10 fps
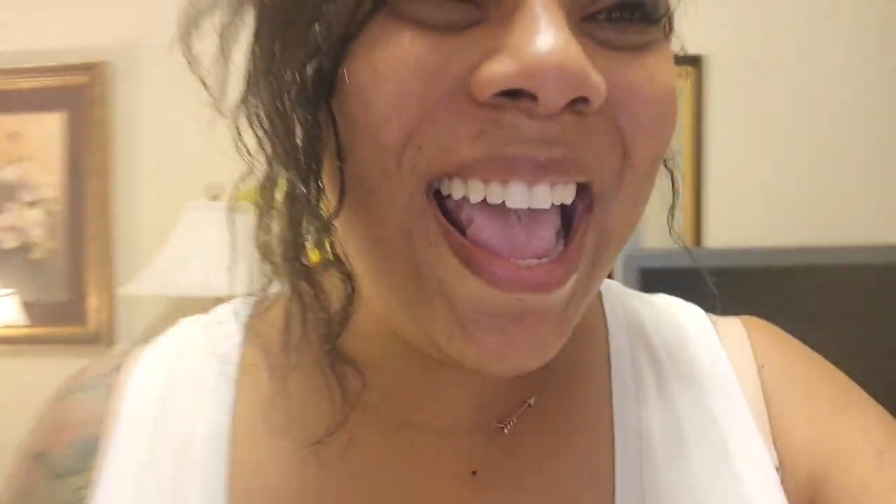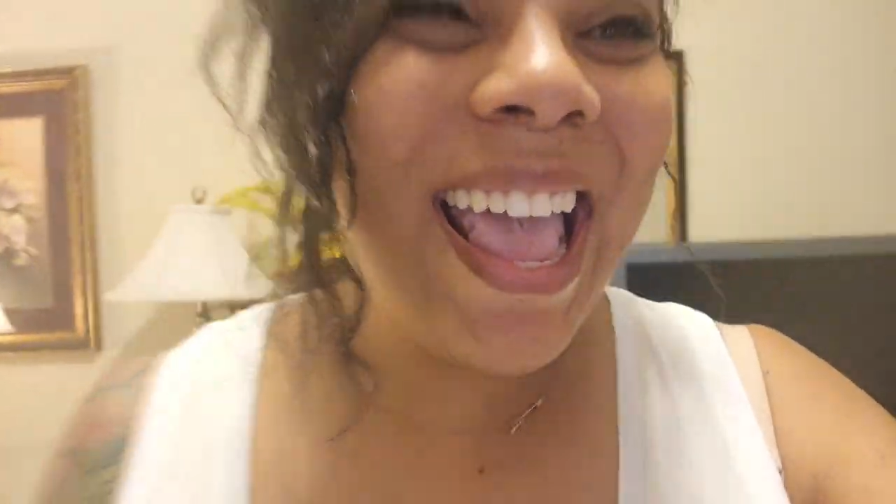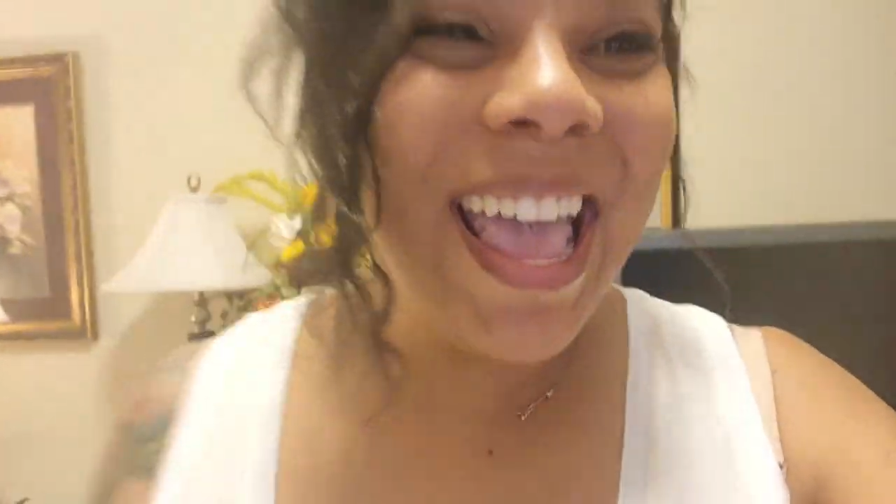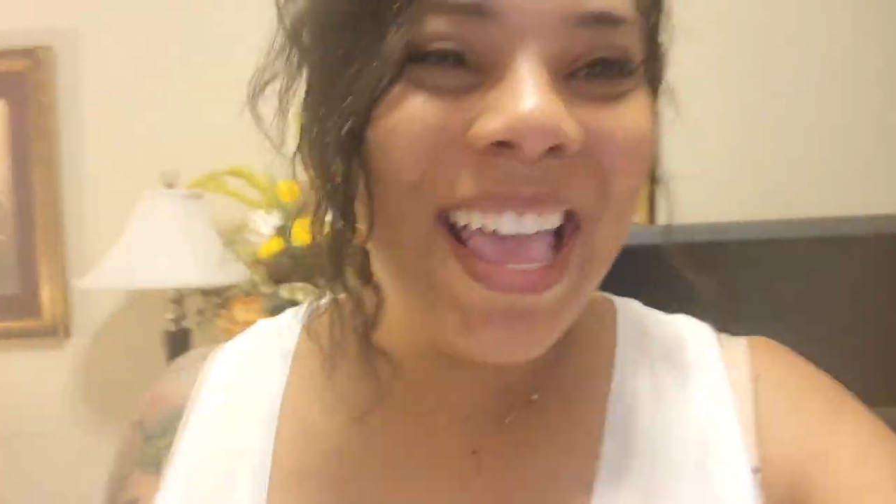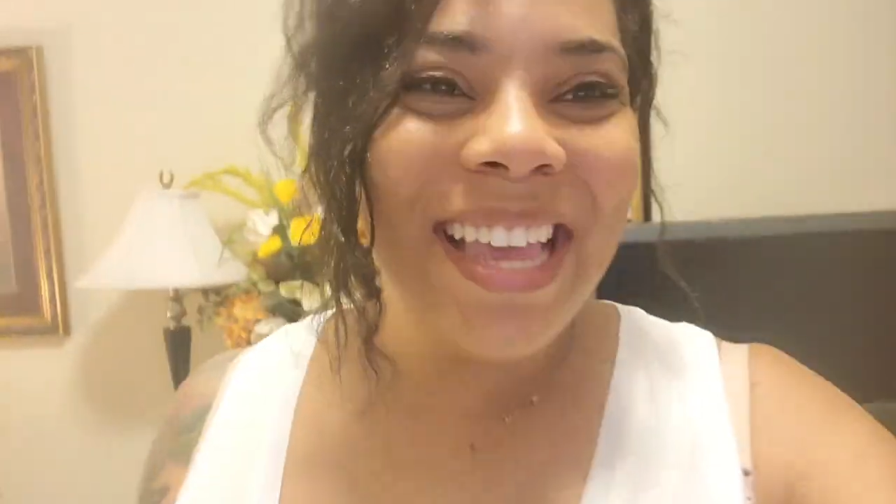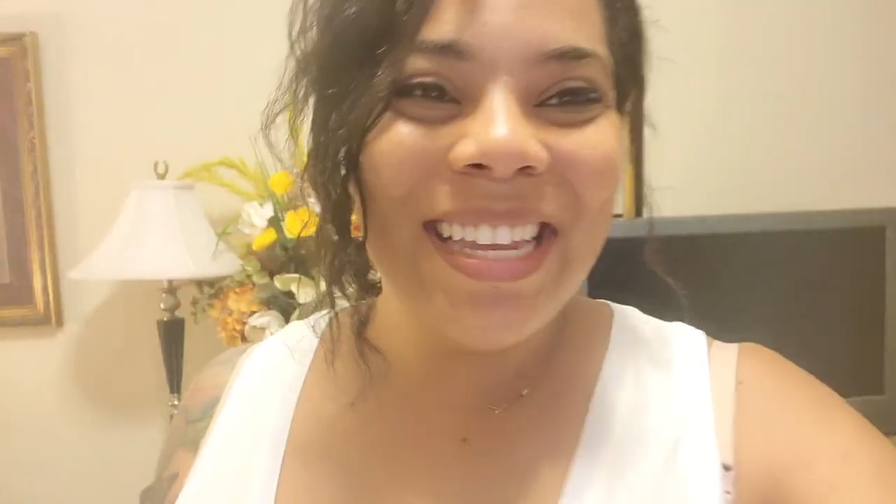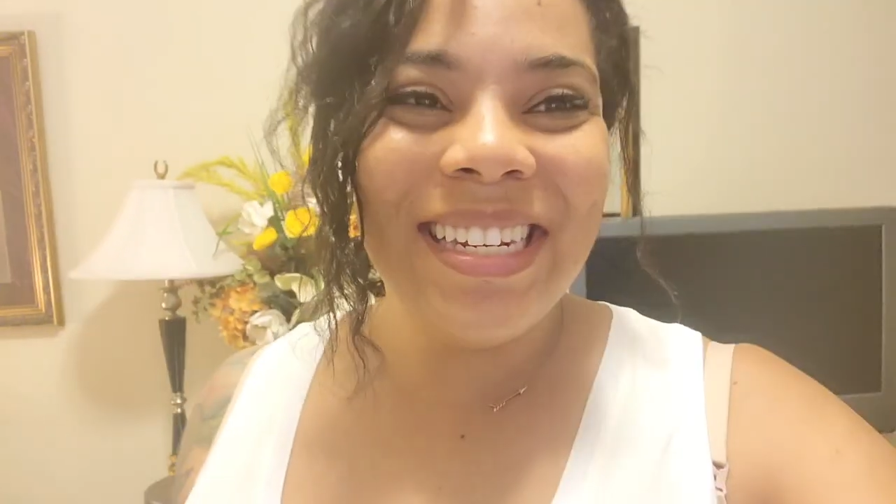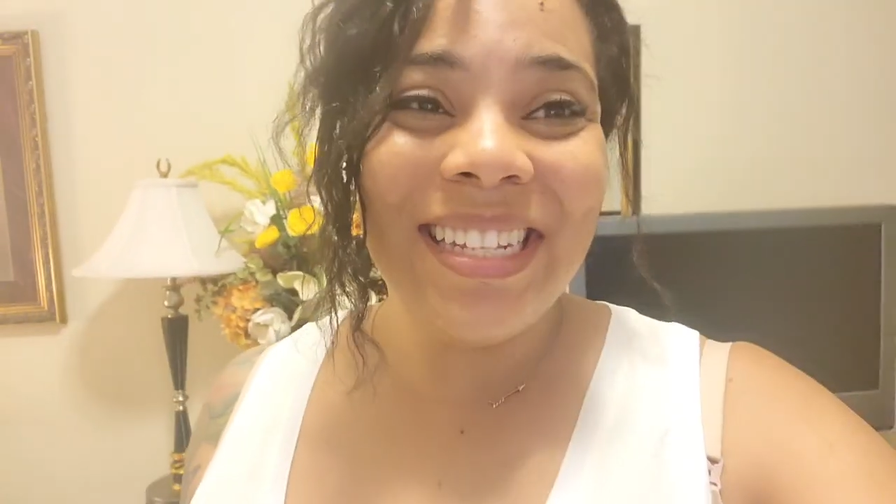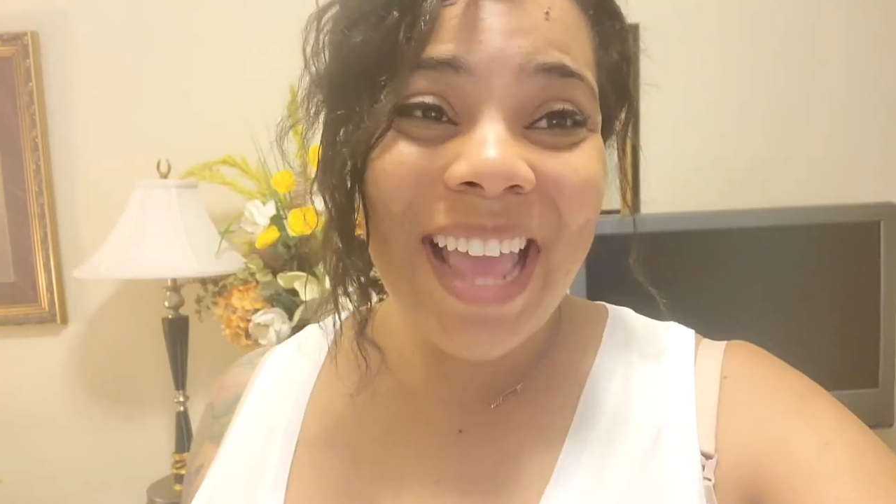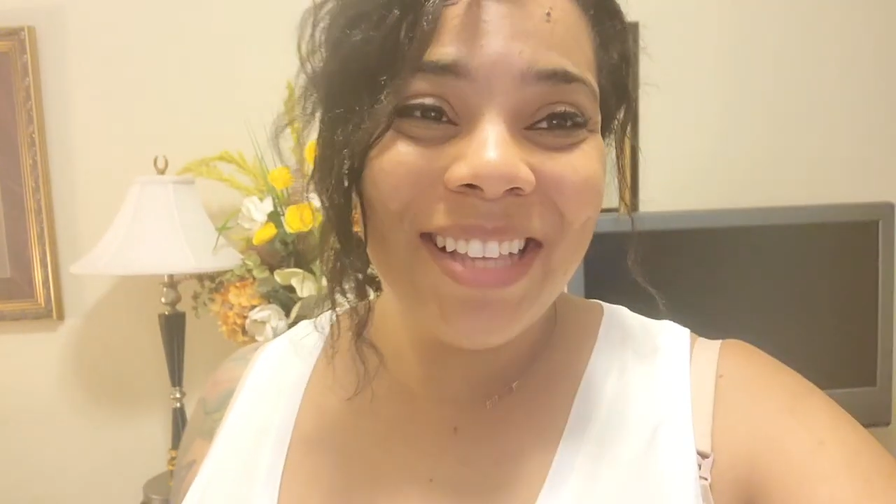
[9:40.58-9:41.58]

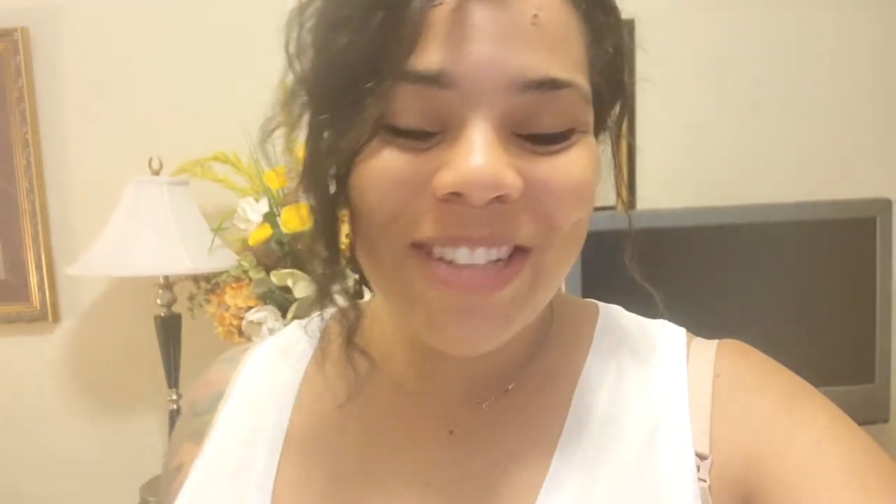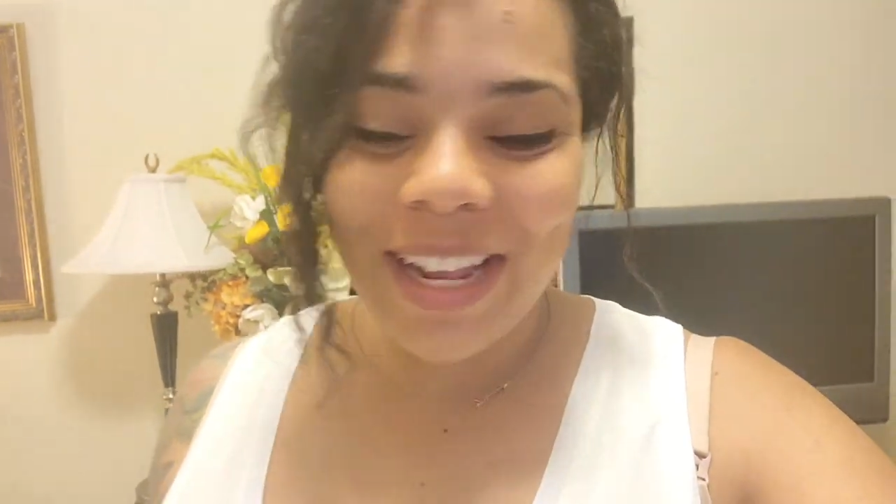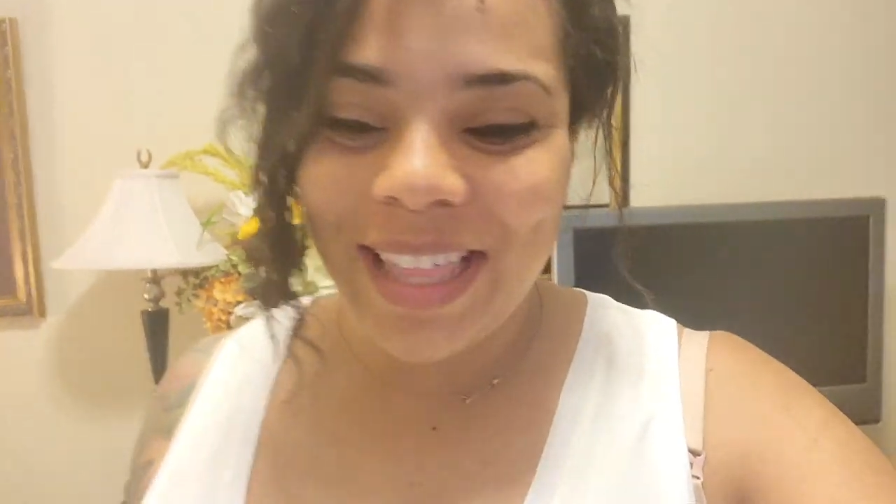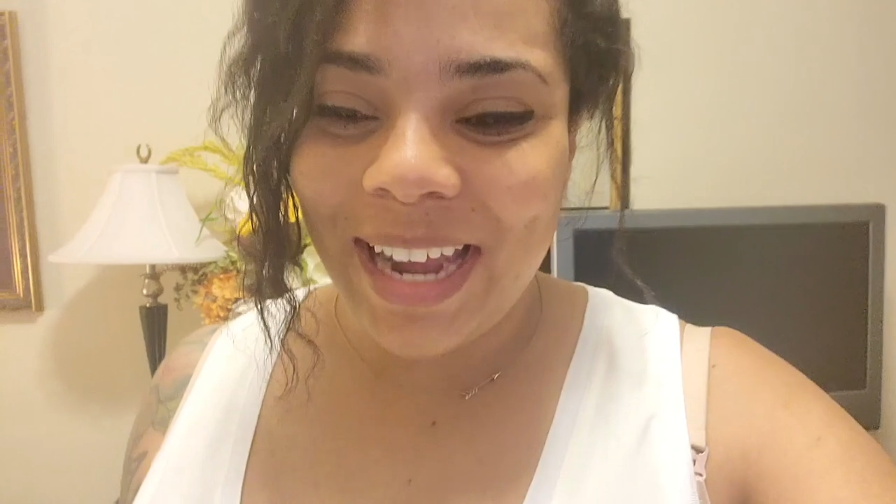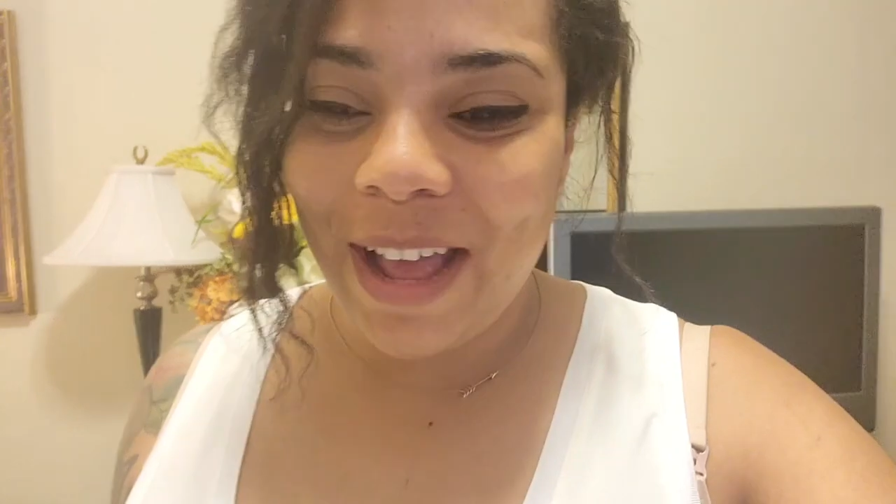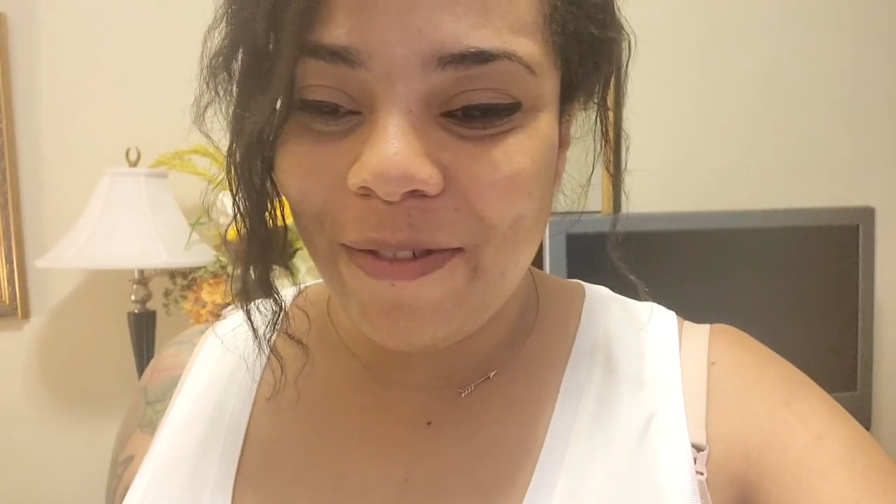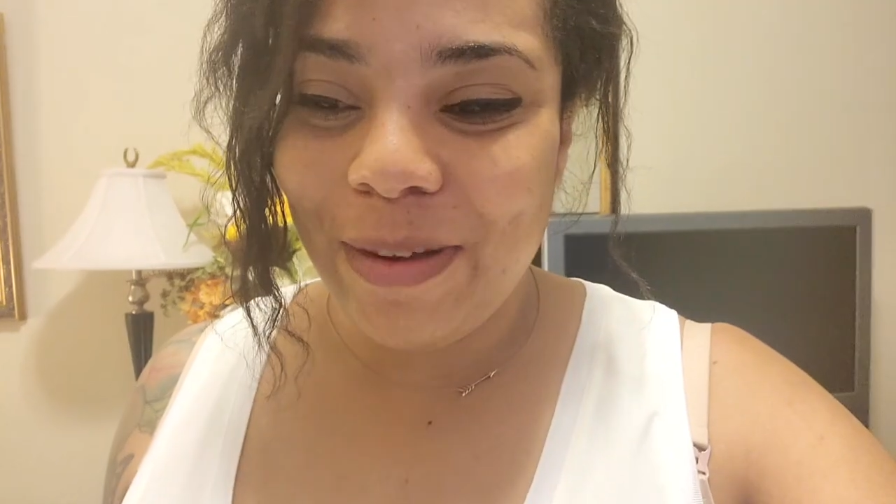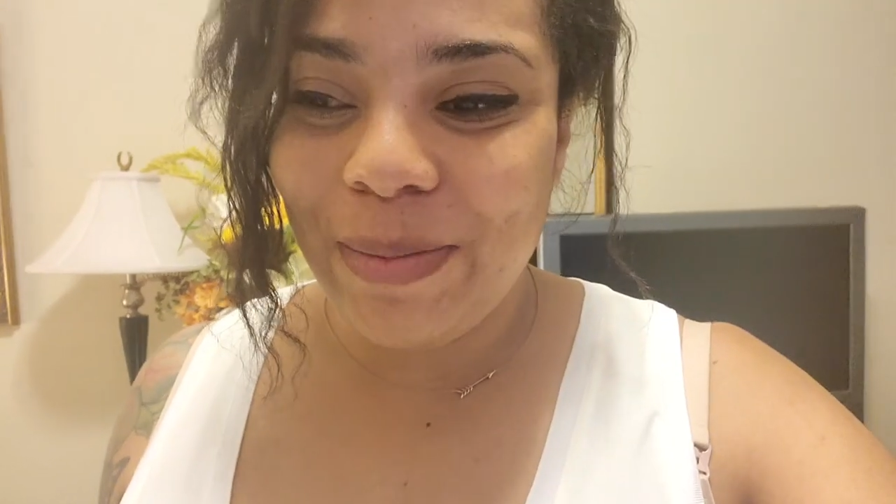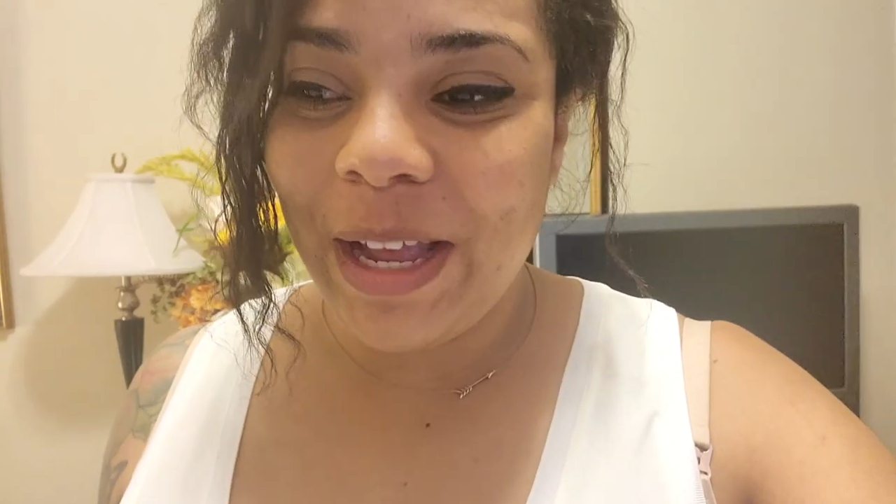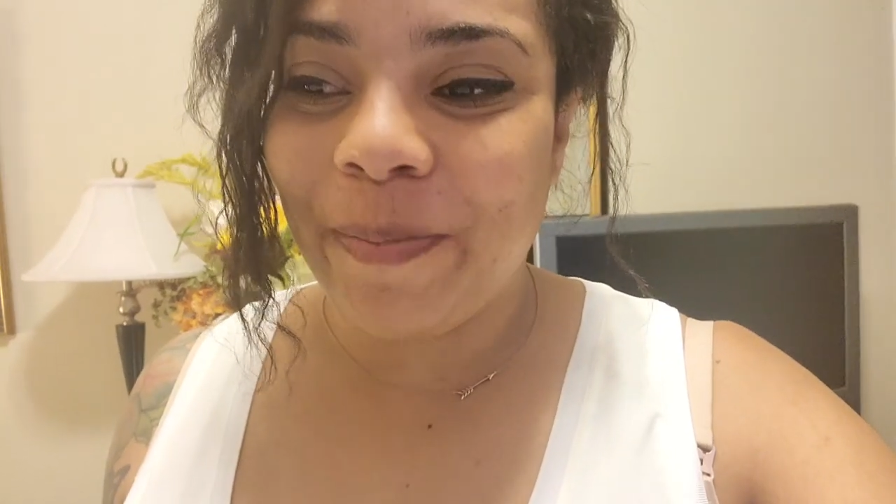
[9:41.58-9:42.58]
And yeah, check that out
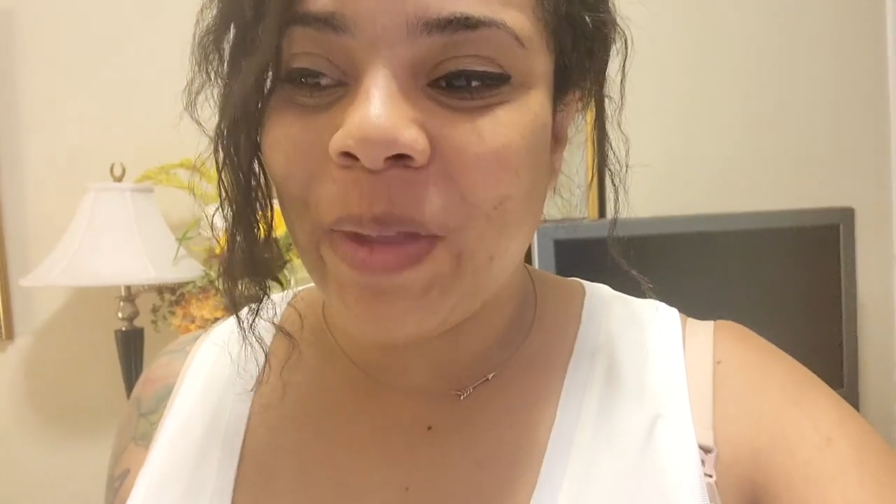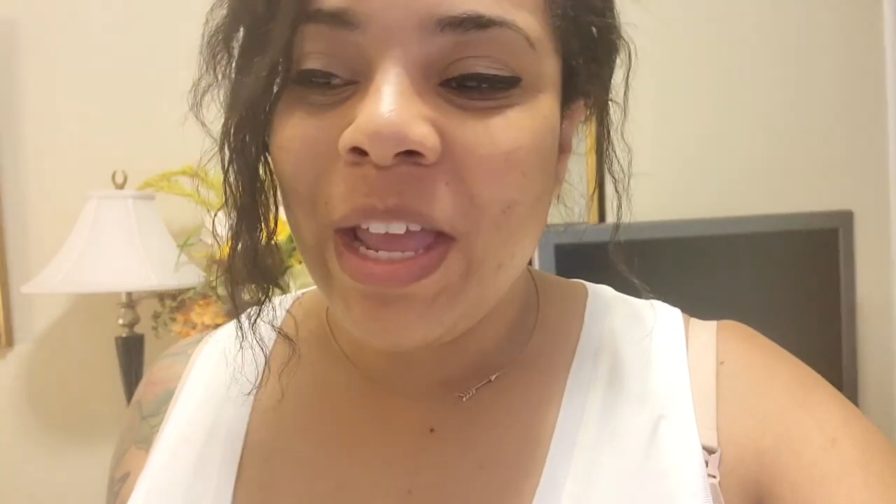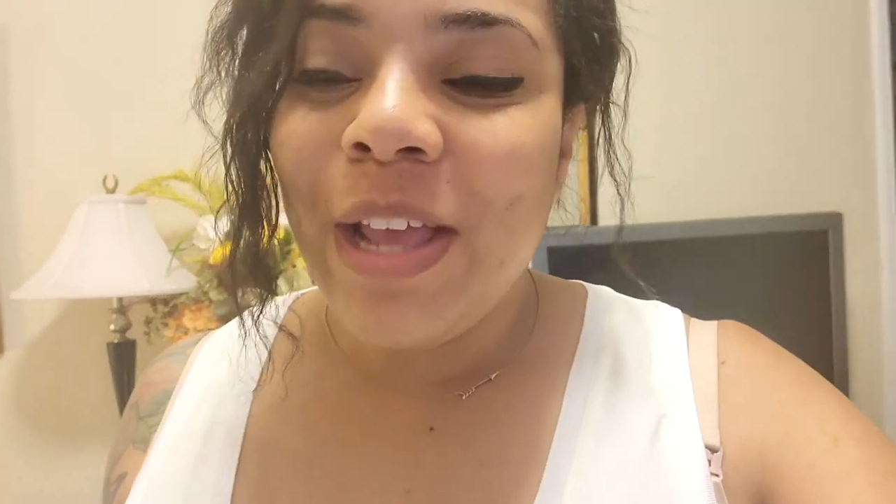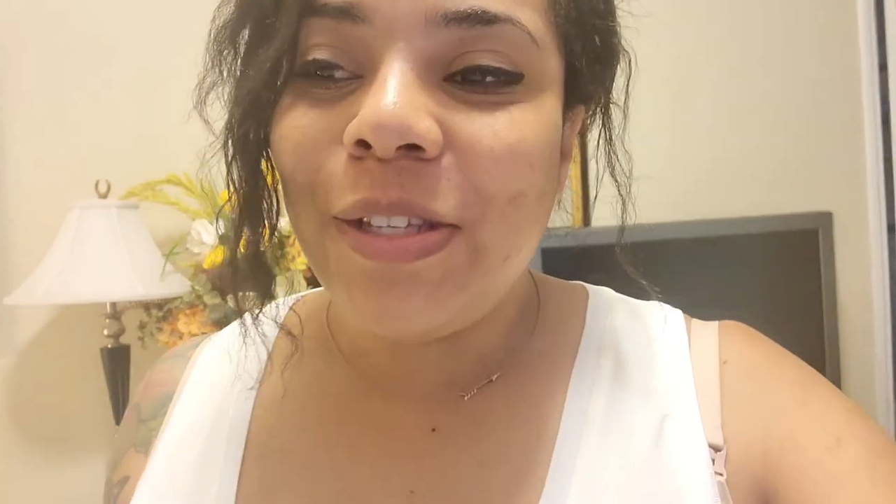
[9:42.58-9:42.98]
from there.